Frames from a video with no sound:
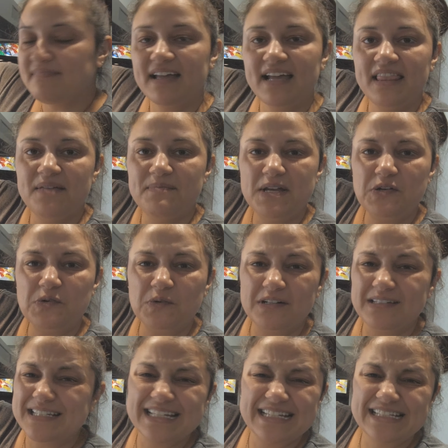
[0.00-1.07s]
in the middle
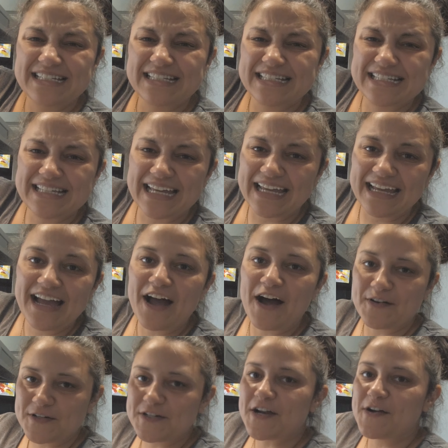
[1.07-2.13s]
consistency.
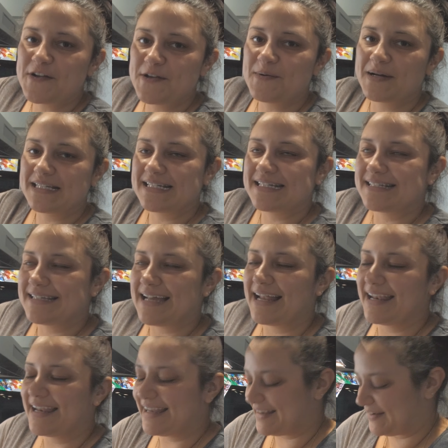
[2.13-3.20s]
I'll show you once it's done.